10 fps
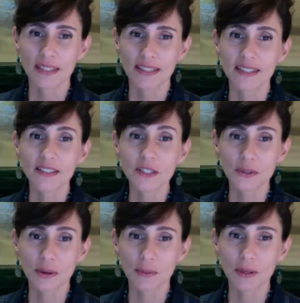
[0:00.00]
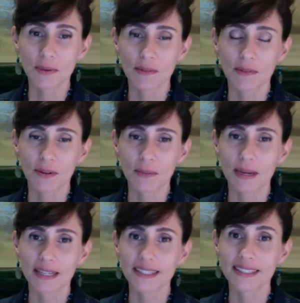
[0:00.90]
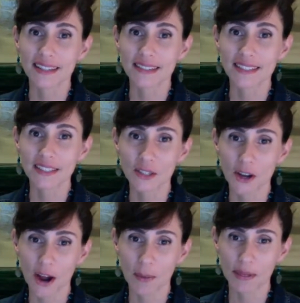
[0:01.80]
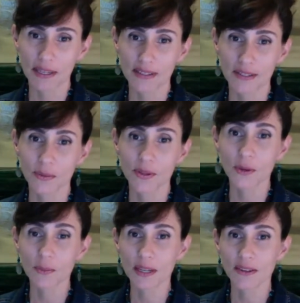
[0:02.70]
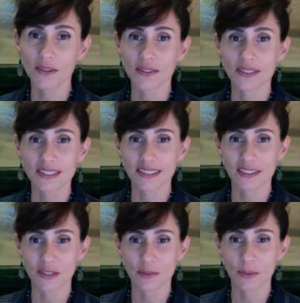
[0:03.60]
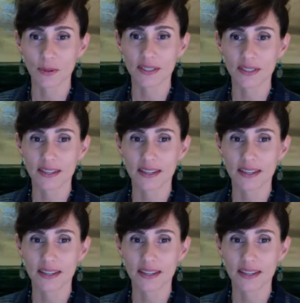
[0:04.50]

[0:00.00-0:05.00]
to illustrate what you have learned by discussing topics with your peers on discussion boards,